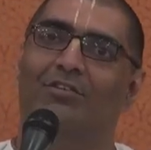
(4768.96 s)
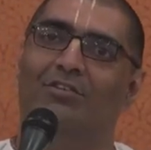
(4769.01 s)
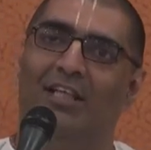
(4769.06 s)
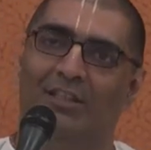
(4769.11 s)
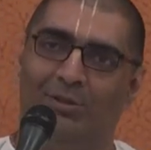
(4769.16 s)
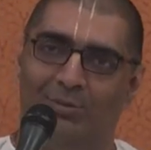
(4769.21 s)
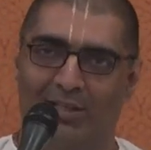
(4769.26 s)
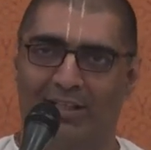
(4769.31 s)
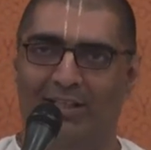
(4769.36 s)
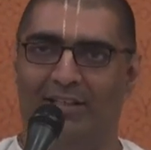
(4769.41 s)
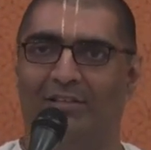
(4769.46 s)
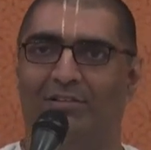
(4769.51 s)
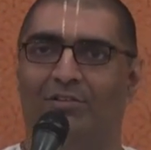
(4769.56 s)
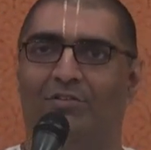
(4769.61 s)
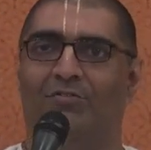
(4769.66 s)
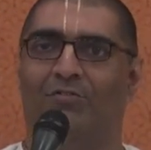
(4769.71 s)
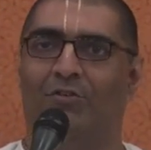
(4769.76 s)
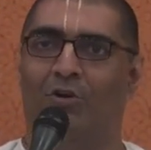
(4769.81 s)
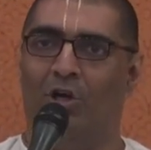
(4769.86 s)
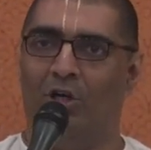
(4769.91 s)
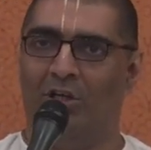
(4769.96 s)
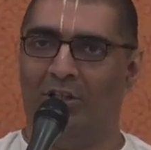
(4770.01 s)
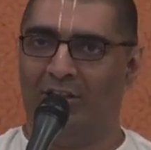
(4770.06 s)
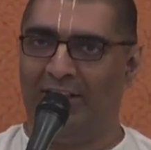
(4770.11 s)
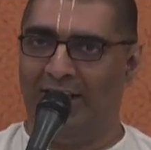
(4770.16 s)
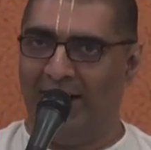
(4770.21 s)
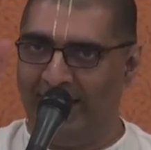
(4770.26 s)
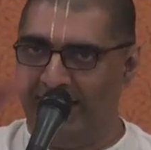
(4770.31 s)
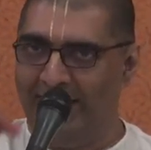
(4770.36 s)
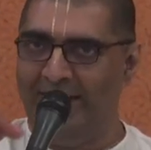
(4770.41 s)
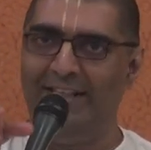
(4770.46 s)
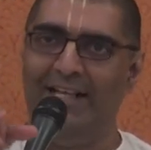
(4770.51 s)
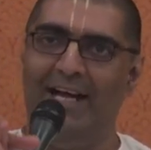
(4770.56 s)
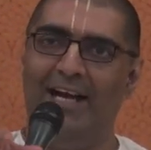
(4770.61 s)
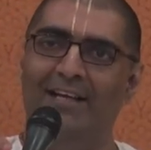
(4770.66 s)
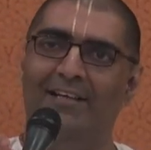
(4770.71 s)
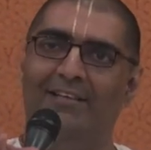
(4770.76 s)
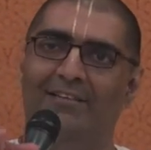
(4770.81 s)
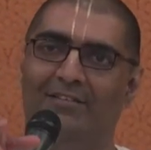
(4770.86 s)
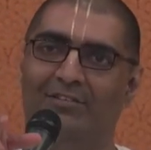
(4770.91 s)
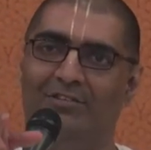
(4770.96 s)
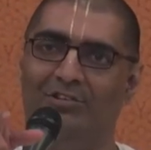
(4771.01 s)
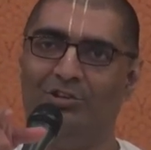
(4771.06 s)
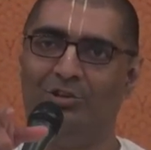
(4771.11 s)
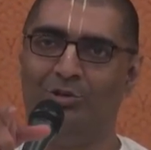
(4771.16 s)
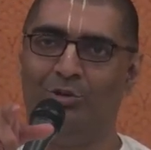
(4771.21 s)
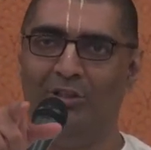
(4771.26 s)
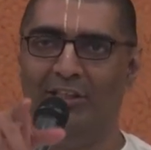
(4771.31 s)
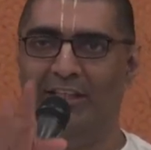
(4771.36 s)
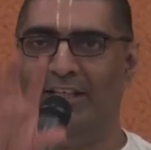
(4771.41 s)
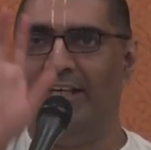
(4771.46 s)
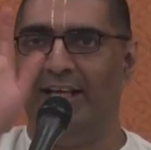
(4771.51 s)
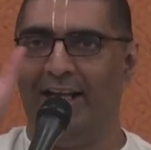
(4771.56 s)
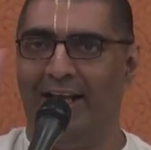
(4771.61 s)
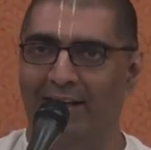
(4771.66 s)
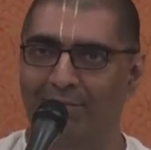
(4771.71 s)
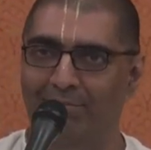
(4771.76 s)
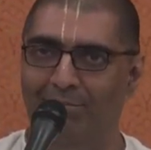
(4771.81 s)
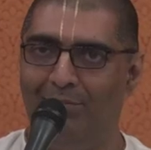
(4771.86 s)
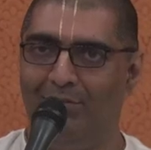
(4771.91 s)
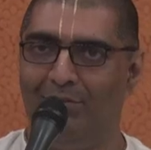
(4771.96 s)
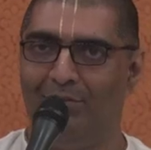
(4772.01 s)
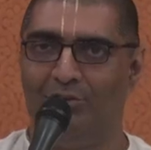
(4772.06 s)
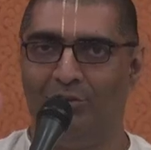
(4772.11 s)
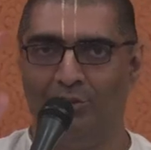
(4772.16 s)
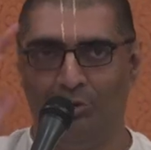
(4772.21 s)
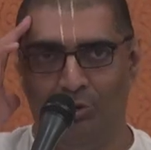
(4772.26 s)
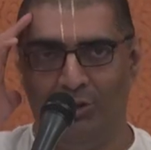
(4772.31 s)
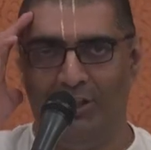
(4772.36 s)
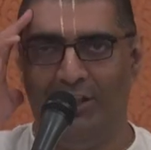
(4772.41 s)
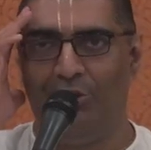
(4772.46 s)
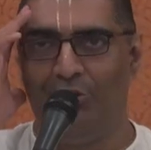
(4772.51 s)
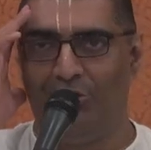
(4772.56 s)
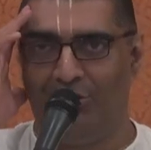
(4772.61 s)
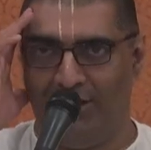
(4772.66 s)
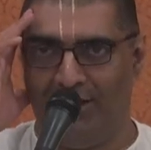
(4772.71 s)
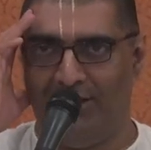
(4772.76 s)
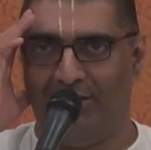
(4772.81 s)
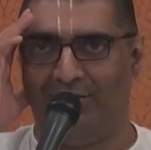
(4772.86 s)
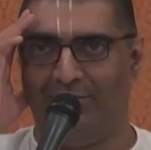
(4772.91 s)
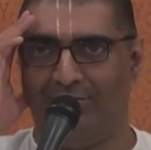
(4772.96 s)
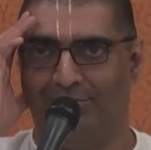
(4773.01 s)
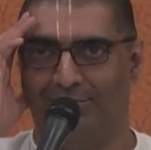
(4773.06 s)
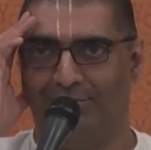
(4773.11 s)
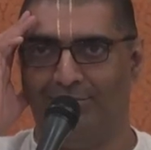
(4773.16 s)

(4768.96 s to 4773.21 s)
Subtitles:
That's why for getting that, you'll need help. You'll need to think.